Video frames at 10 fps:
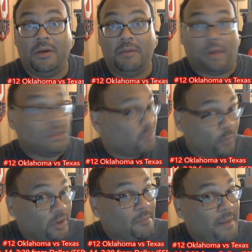But in
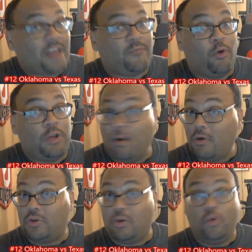three of the past 4
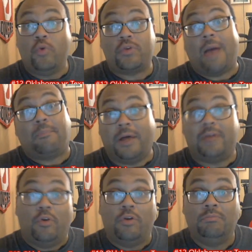years, you knew who's
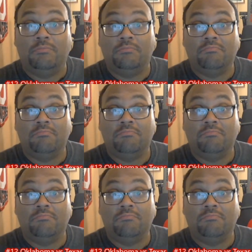outplayed whom?